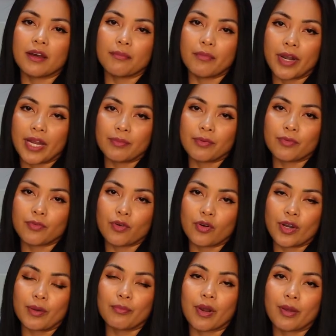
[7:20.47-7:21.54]
brand
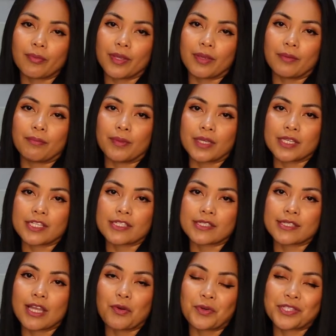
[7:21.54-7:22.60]
before, and probably
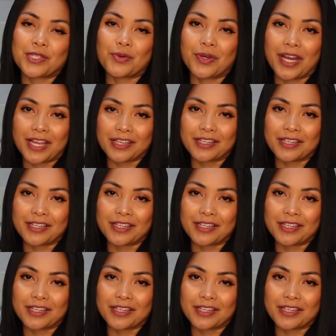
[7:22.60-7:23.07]
because that was the one I